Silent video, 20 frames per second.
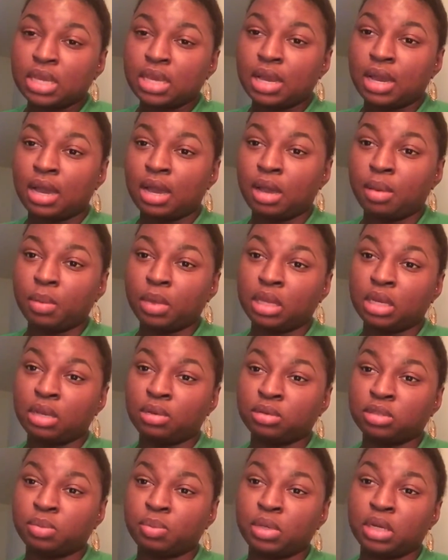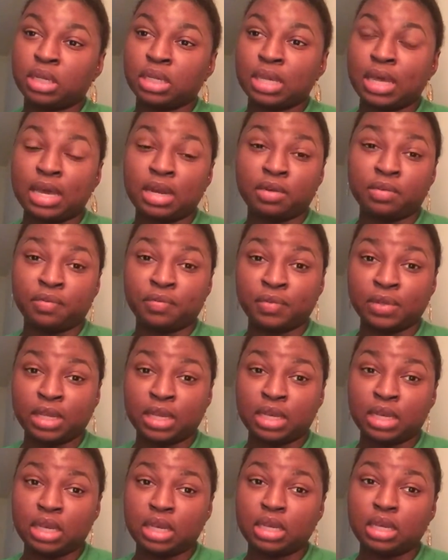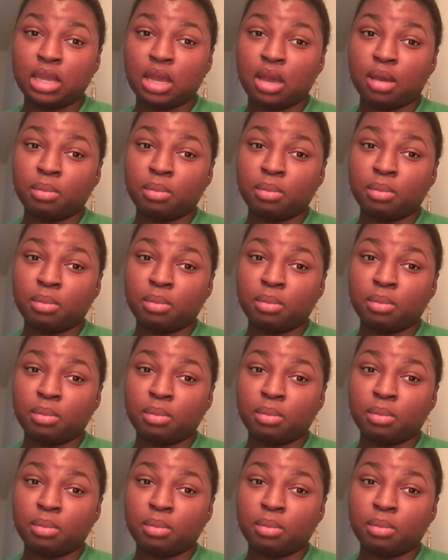And there's been a lot of flooding.